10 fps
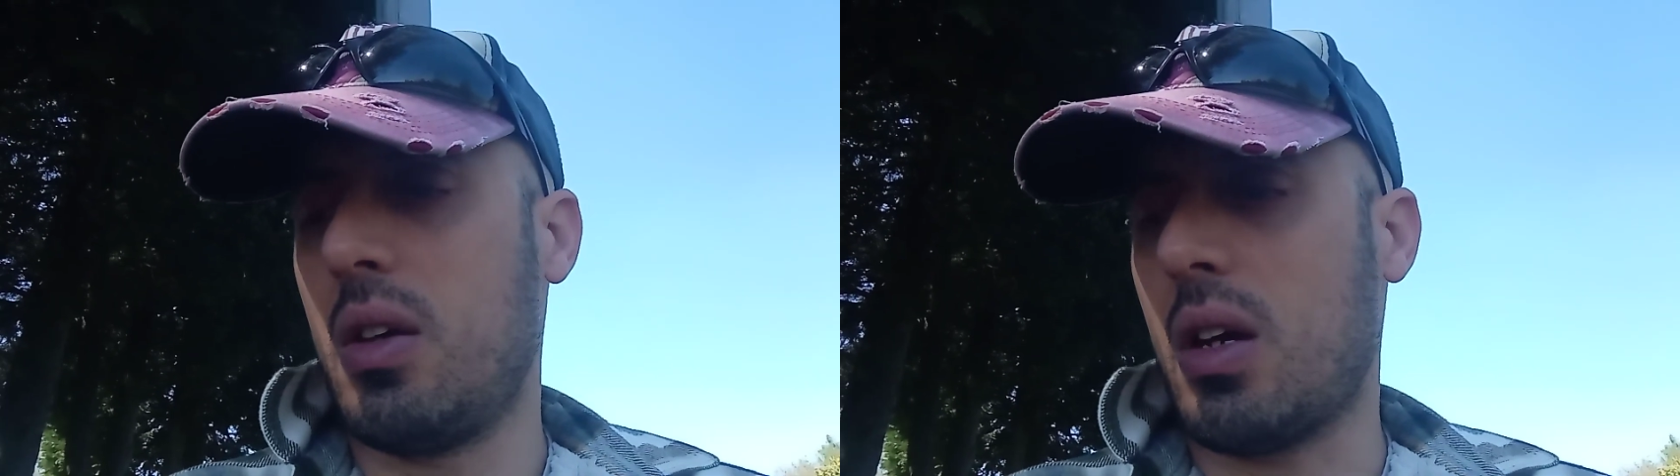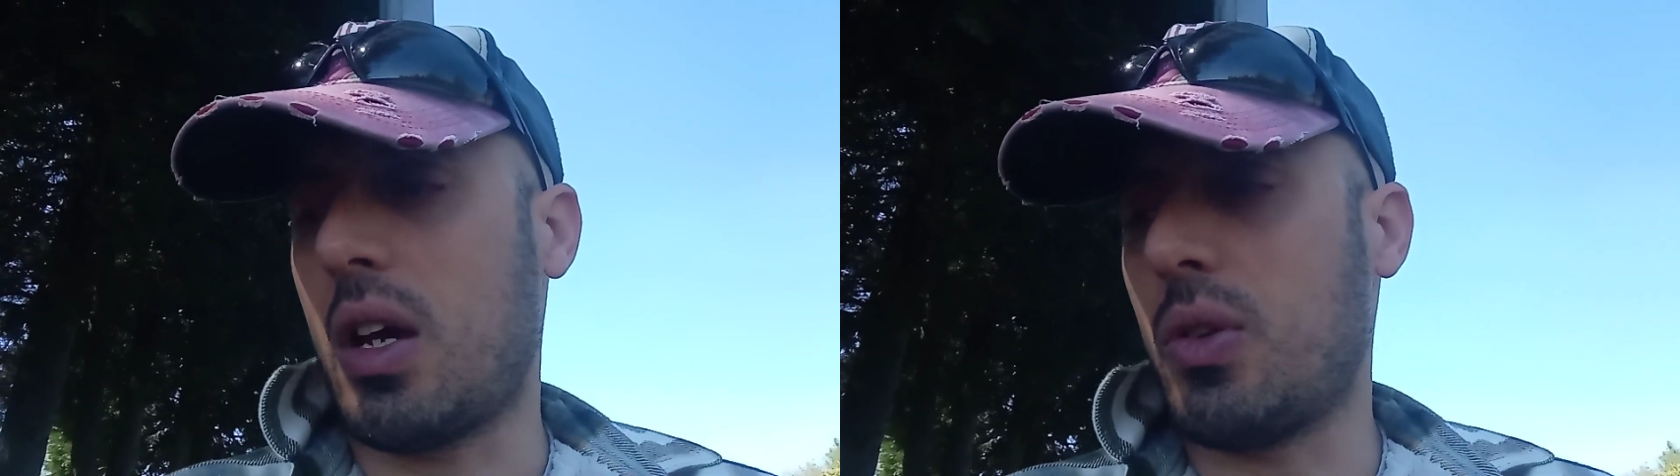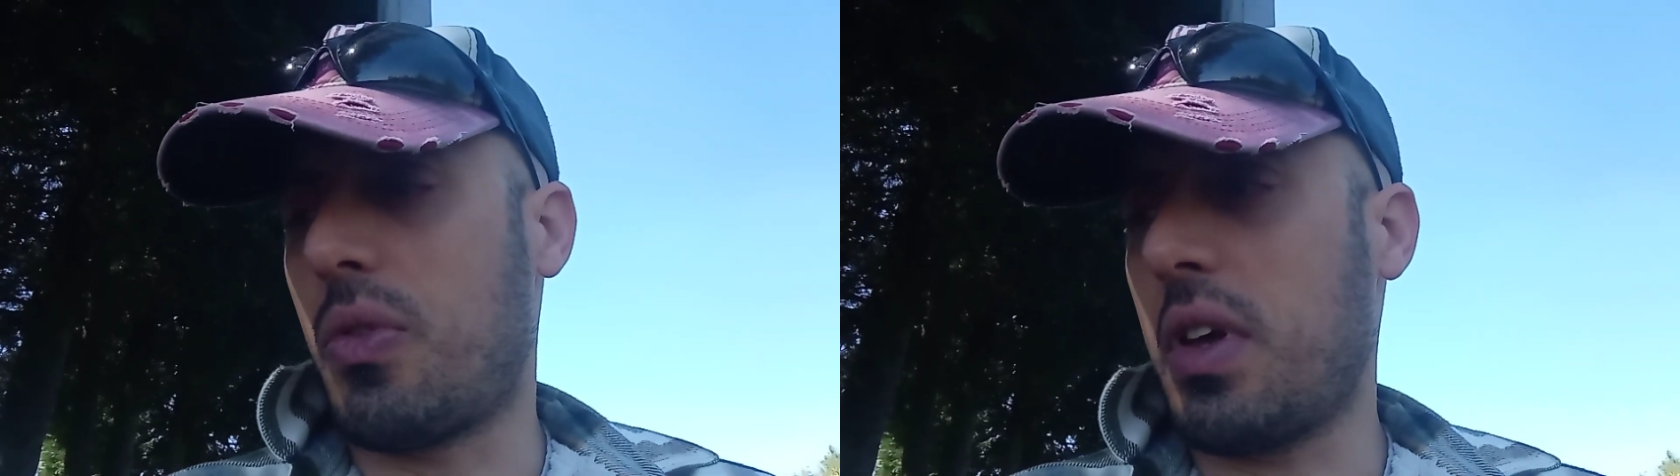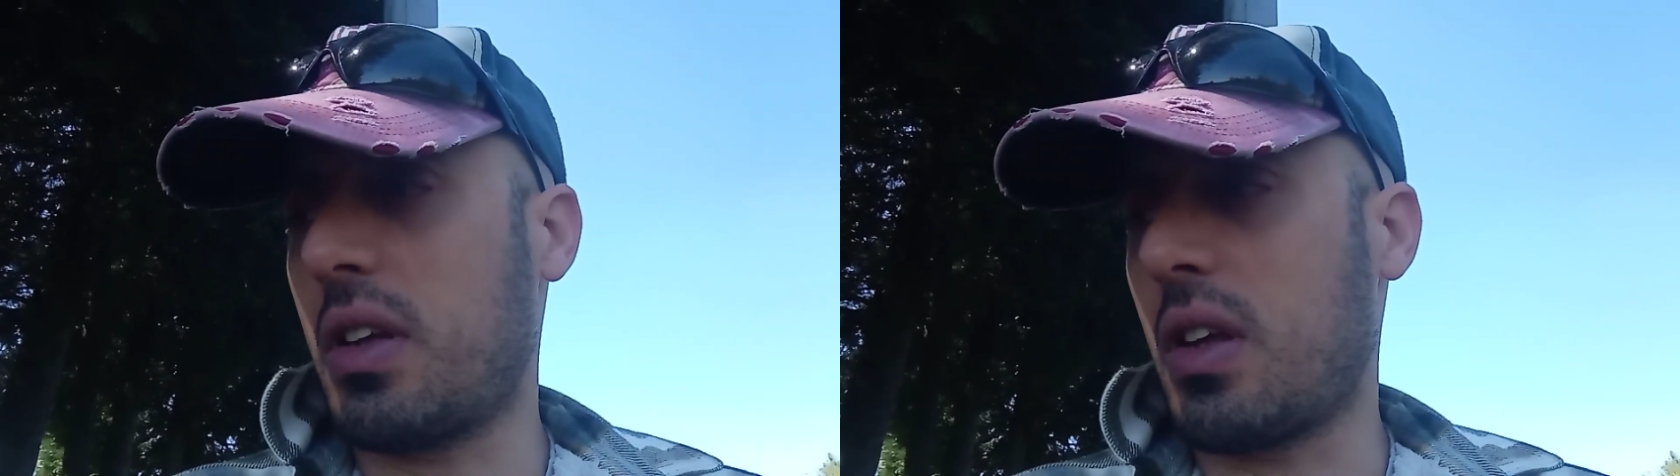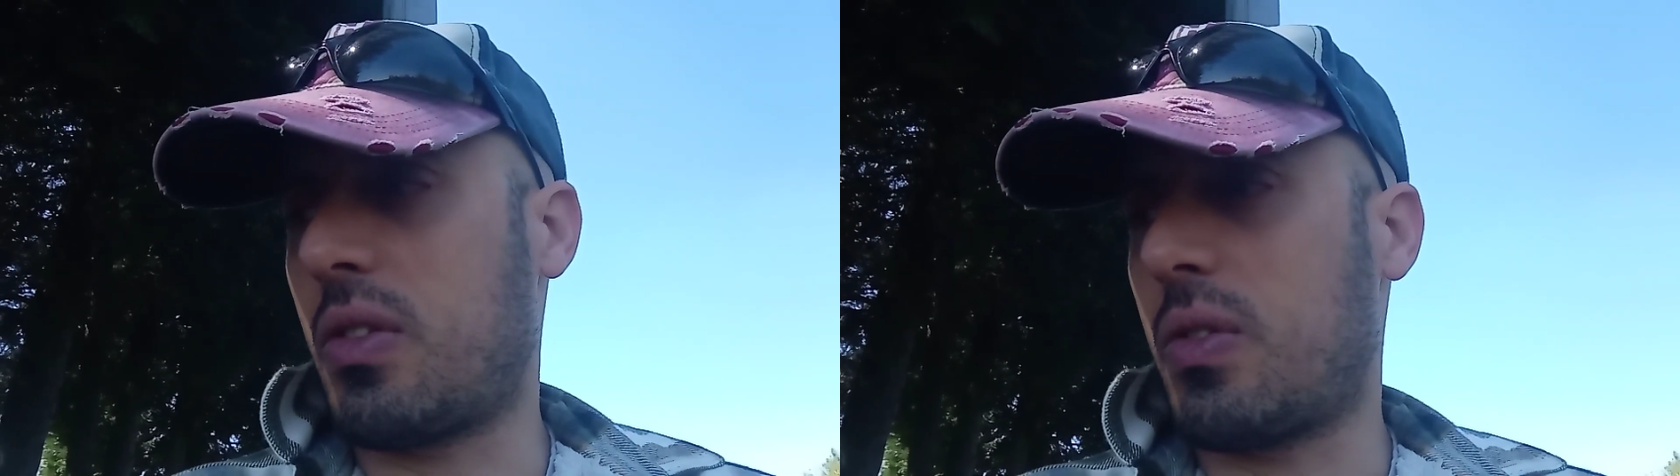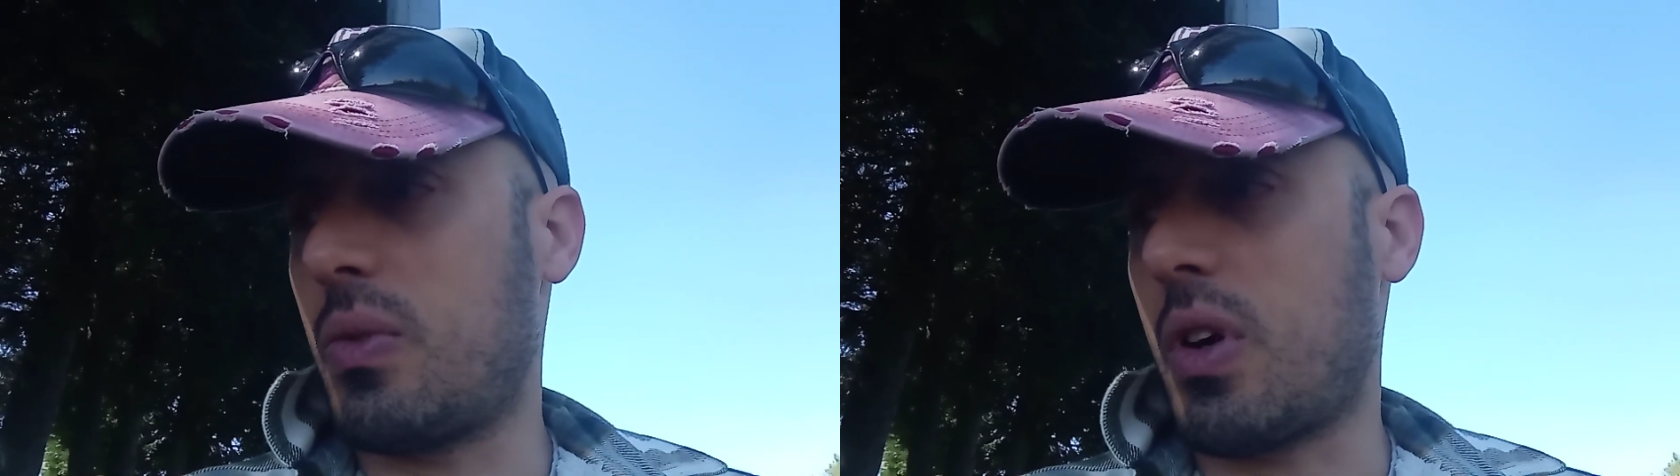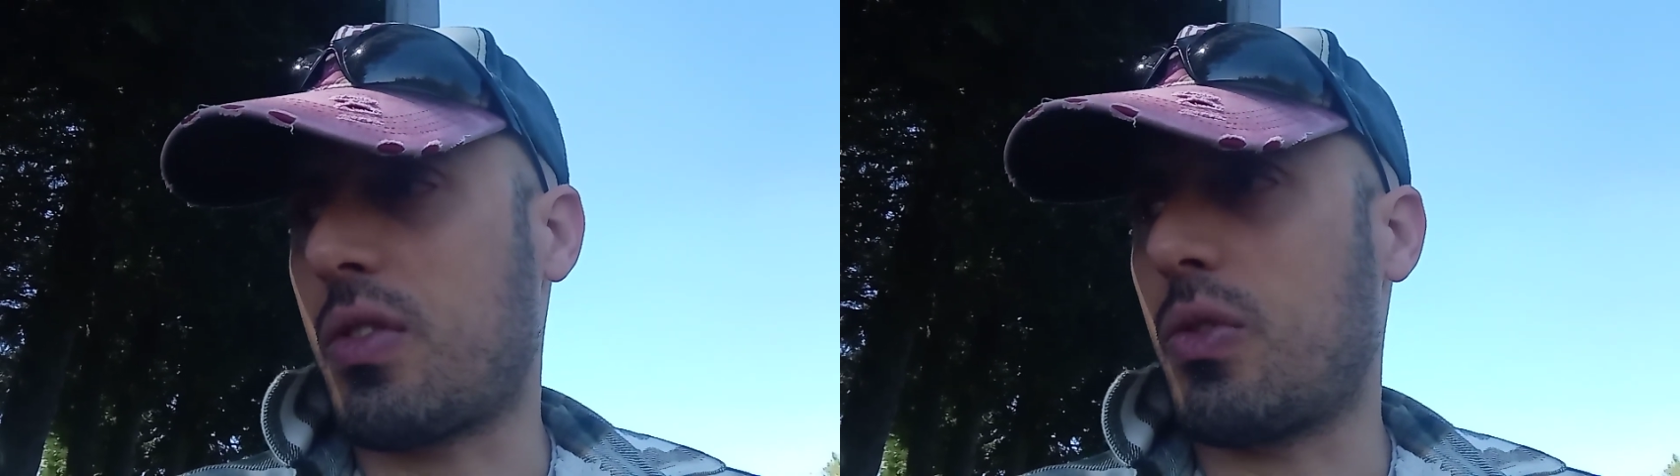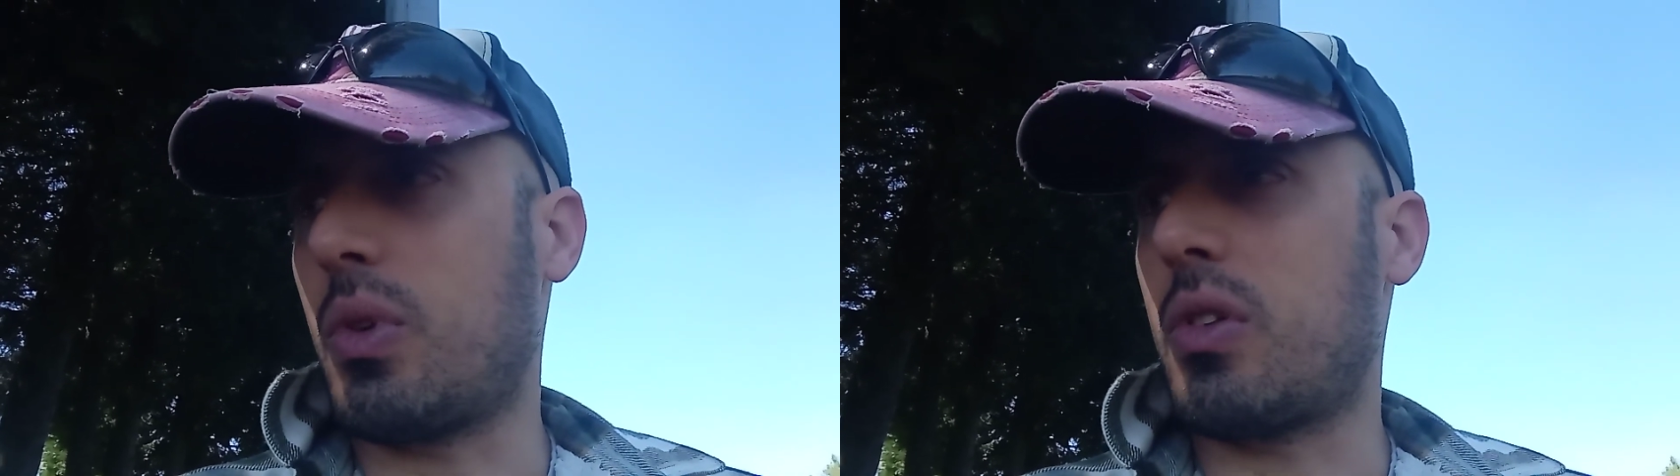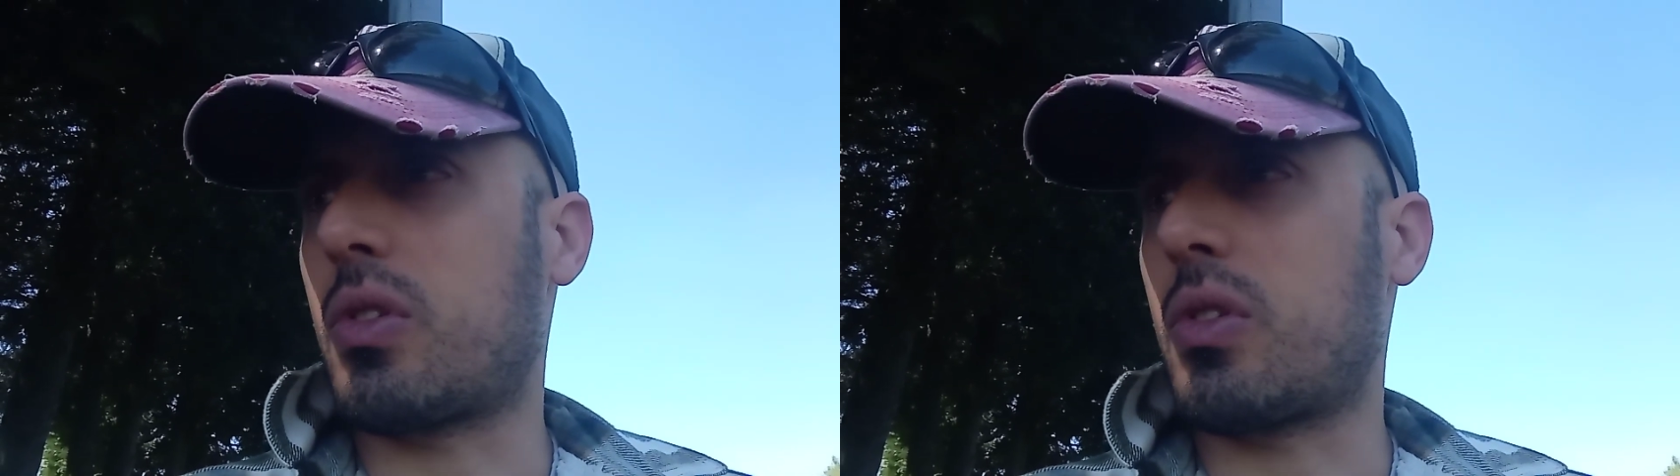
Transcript: I do think that Russians will